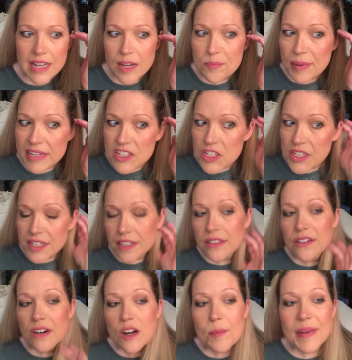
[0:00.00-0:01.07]
that peachy
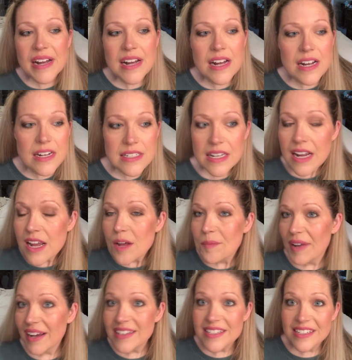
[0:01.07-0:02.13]
color on my eyes.
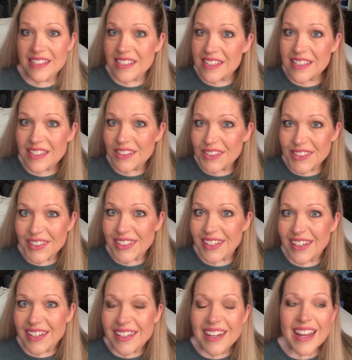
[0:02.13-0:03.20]
Guys, this is the
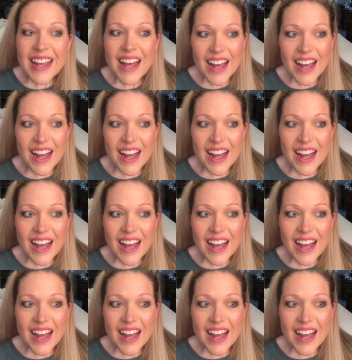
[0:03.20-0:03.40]
look.